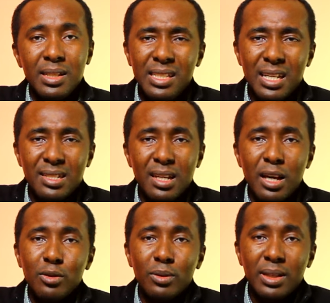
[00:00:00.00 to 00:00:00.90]
yes
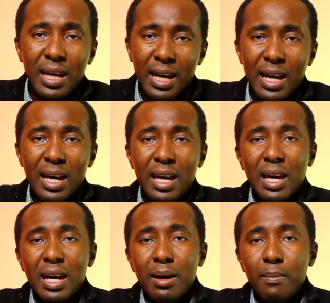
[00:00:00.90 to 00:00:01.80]
you care
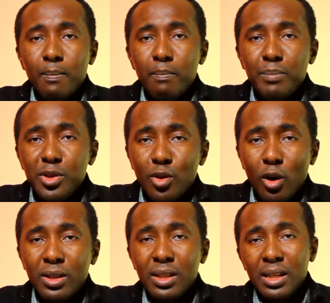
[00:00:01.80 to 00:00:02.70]

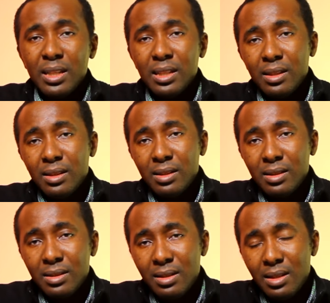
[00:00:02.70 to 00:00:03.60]
beyond
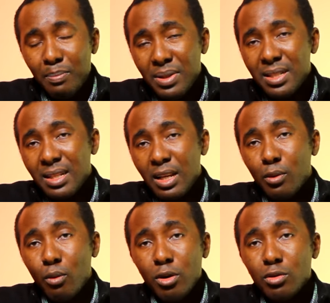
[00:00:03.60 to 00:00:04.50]
the business that
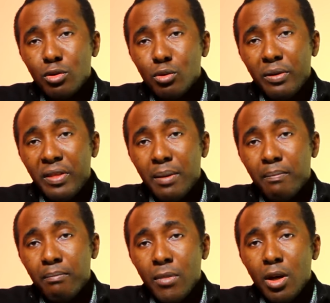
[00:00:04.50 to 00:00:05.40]
you want to do with
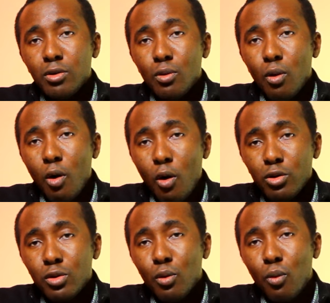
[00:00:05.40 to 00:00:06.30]
them you
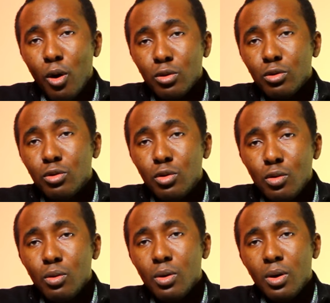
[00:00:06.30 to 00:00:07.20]
also want to
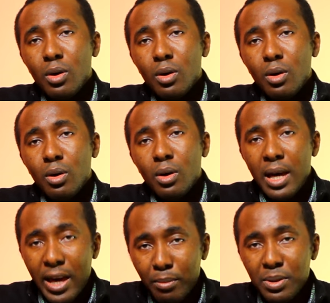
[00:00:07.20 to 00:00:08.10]

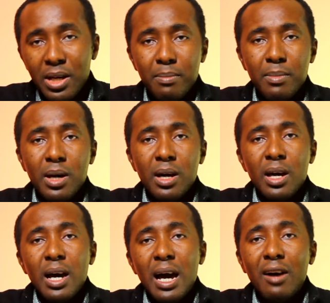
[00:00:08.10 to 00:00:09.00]
help them
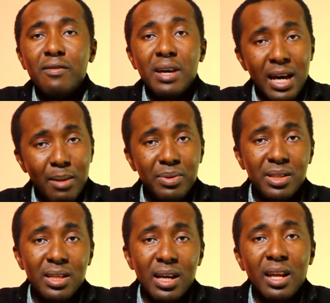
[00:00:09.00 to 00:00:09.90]
have a
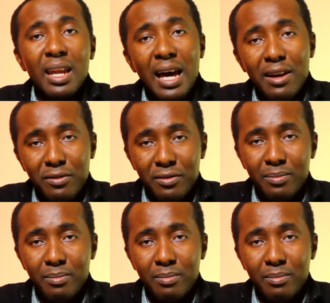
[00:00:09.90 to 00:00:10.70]
happy life